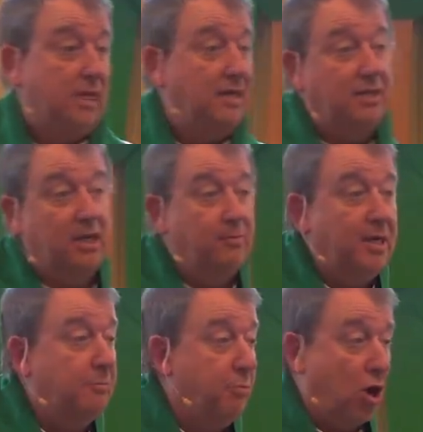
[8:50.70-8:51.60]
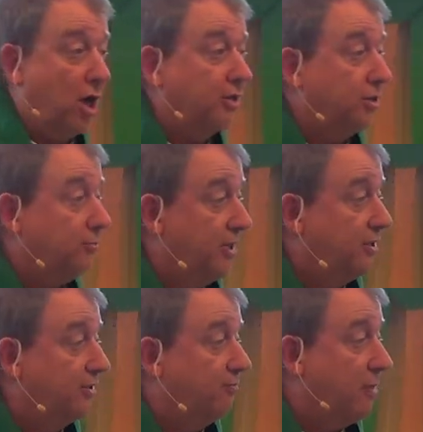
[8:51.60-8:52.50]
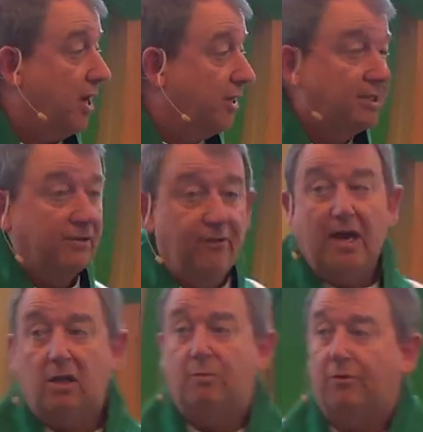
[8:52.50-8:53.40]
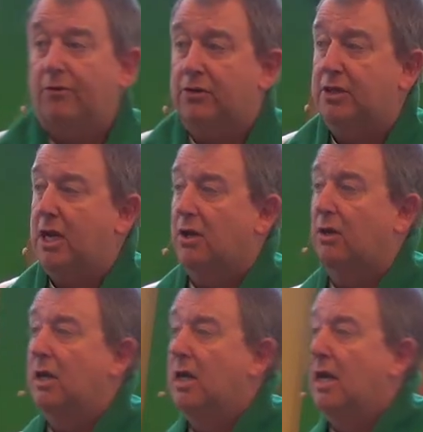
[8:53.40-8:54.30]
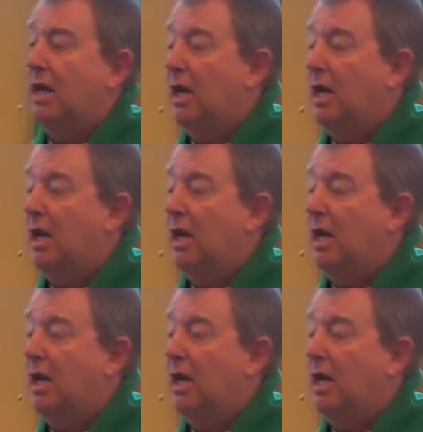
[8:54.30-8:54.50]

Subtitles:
Has anybody bought peace of mind? It's available for sale.